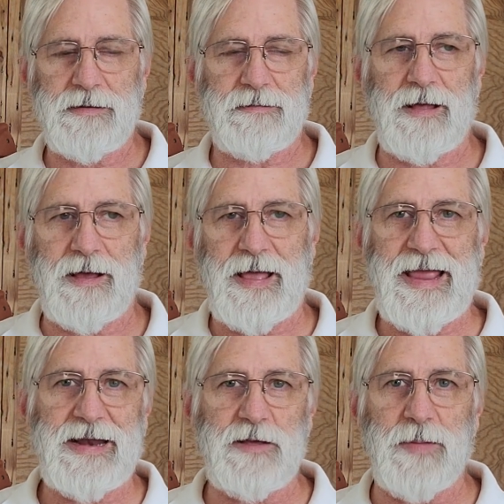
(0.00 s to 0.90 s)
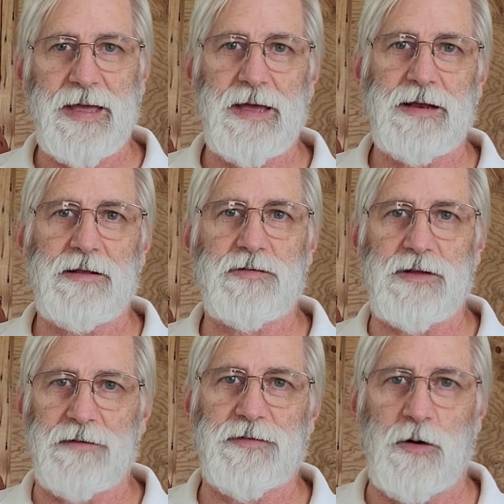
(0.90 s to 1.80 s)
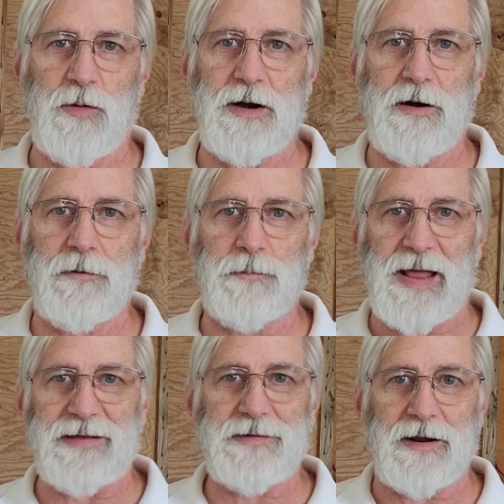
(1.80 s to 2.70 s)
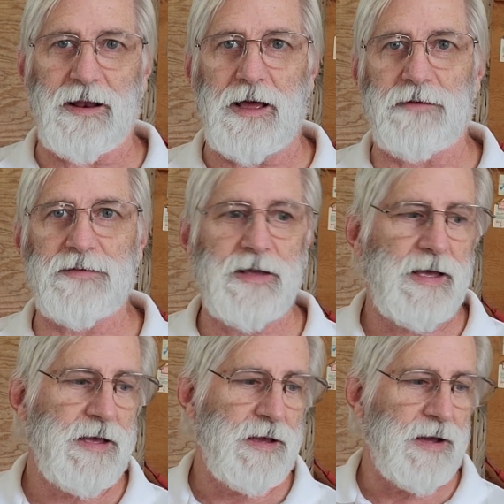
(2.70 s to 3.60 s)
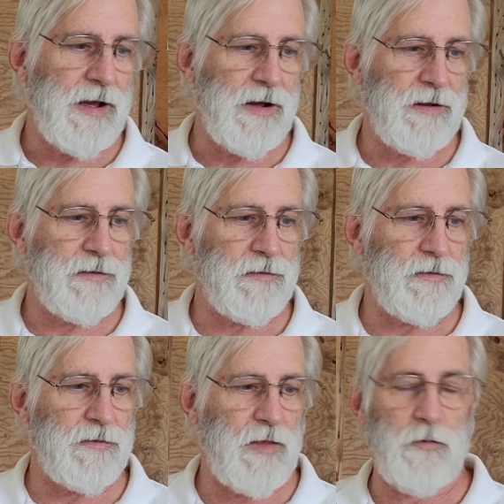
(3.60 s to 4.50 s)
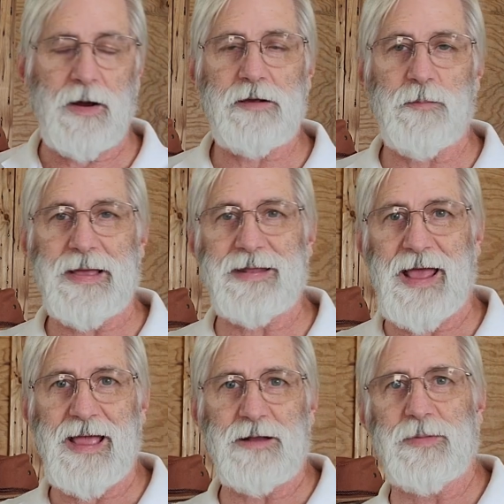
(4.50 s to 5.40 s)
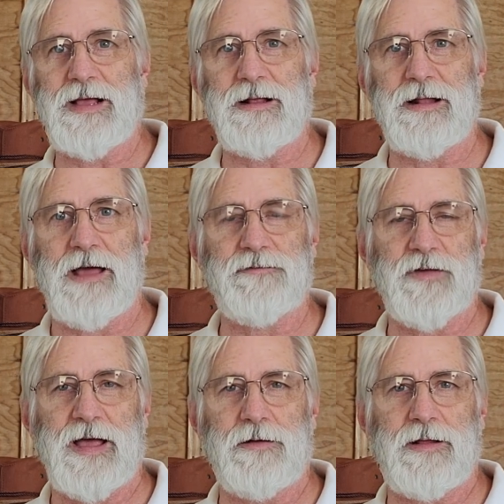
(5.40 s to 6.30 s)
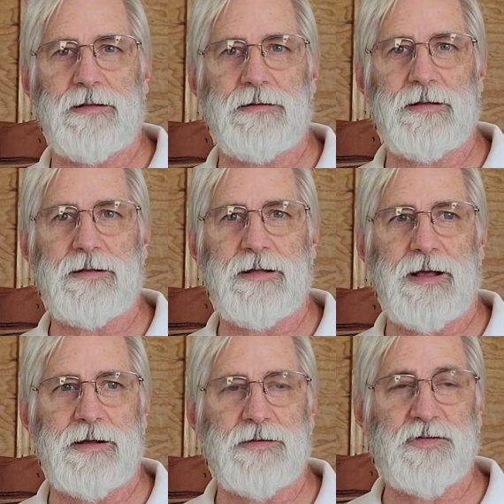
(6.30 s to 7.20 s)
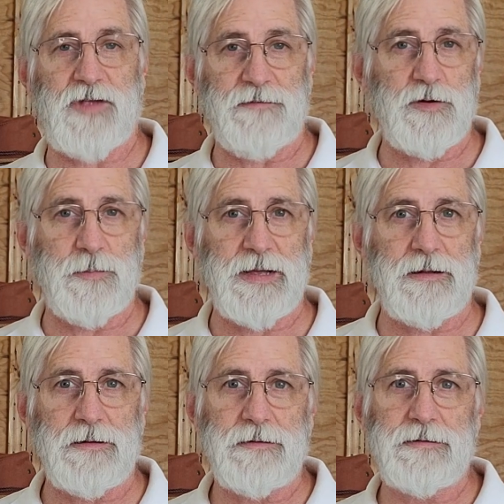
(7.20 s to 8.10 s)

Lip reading: handyman and stuff. They'll wear plastic gloves. They recommend 8 mil. I found 7 mil.